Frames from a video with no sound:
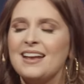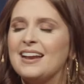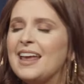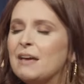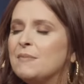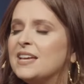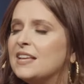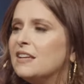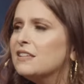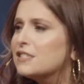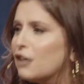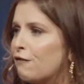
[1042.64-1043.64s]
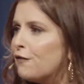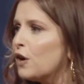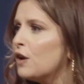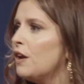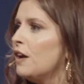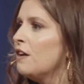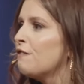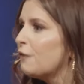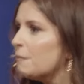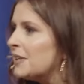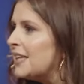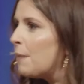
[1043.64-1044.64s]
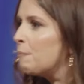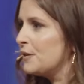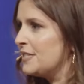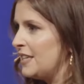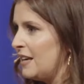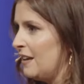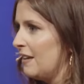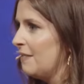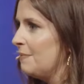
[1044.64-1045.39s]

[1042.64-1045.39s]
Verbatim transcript: Naaman suffered from leprosy.